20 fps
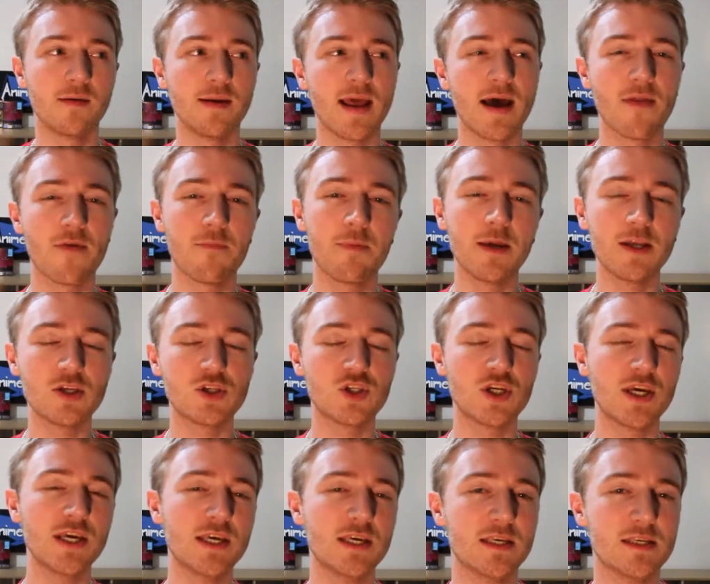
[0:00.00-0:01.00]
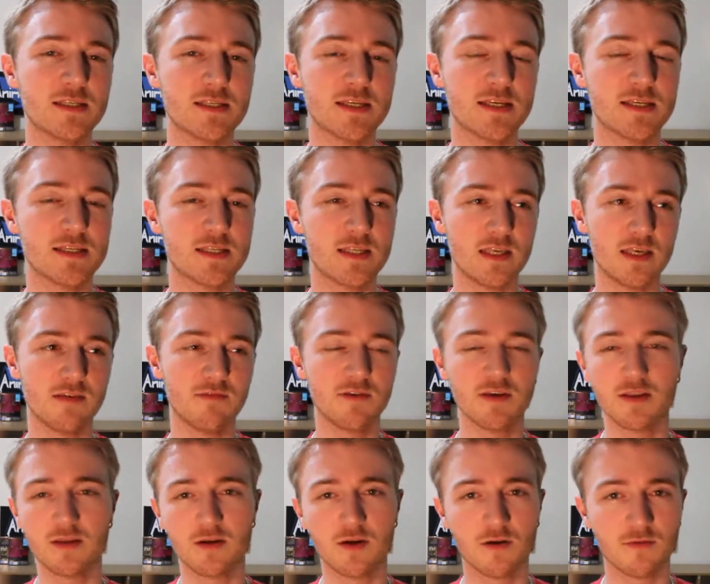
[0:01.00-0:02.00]
Now, the Big Cheese is the
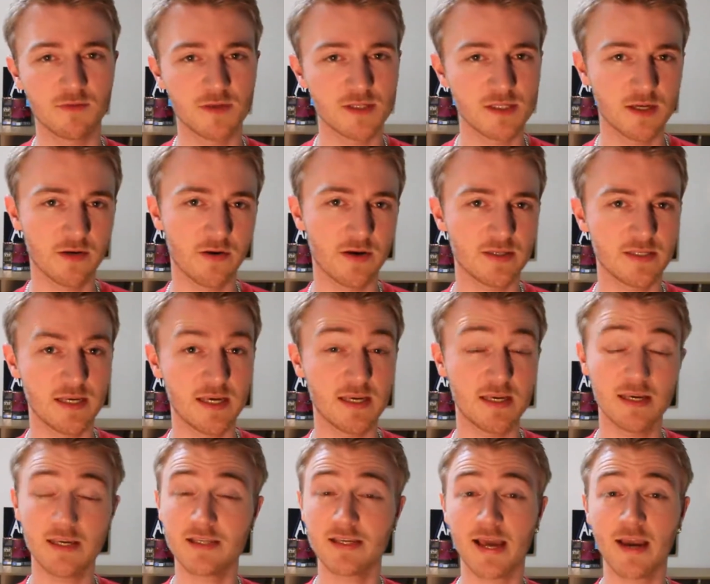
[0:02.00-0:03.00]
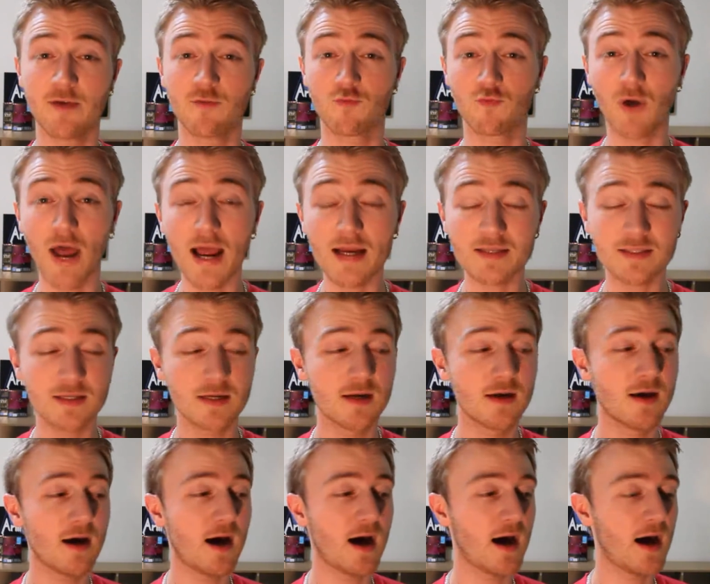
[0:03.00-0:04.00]
villain of the series. He is a rat,
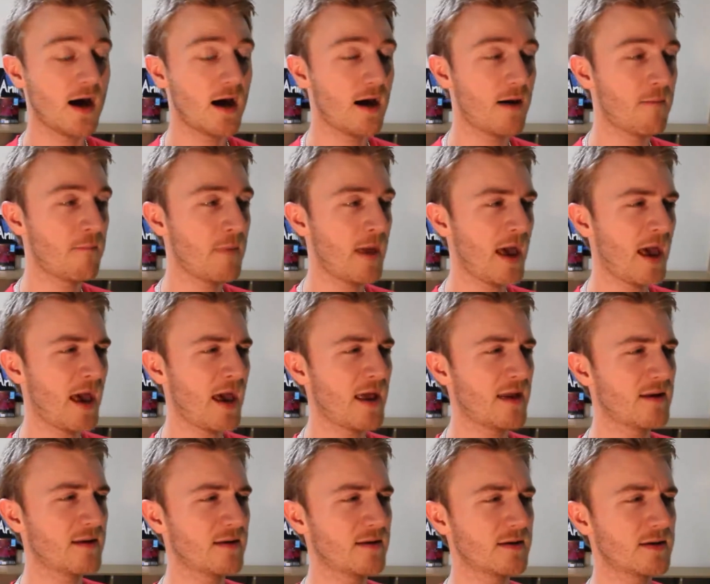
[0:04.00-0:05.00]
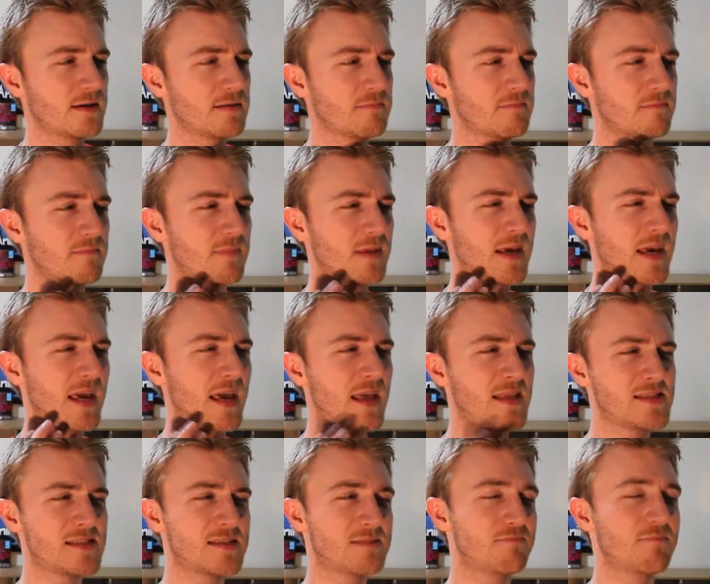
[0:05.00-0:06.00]
and
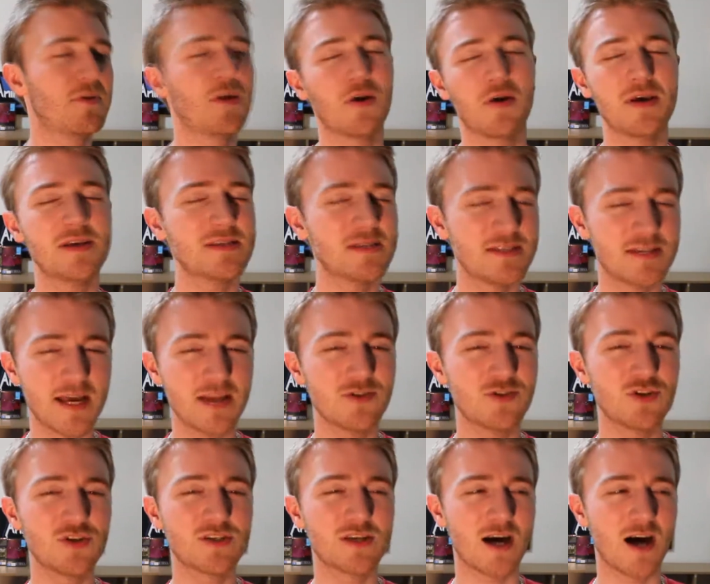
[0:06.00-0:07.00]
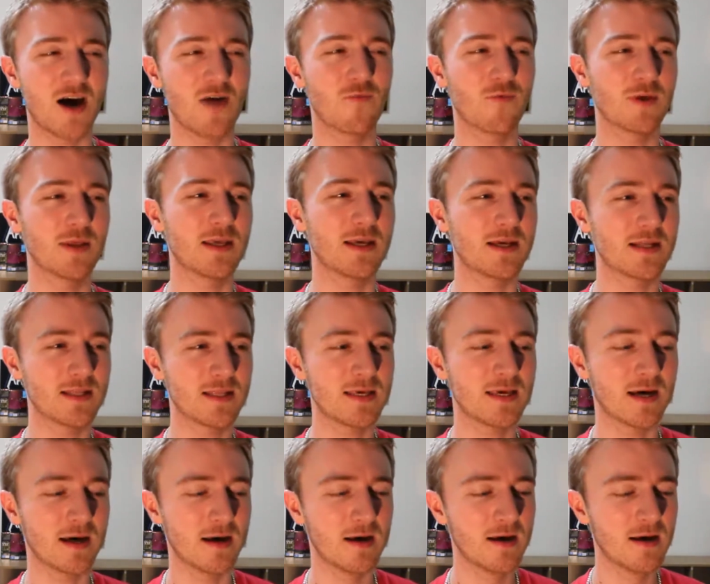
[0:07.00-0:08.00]
it's, his intentions aren't really
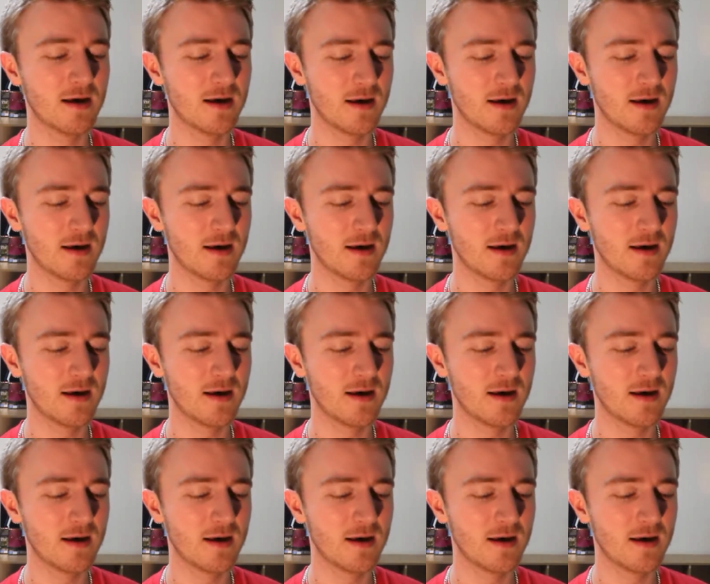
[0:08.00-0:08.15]
clear.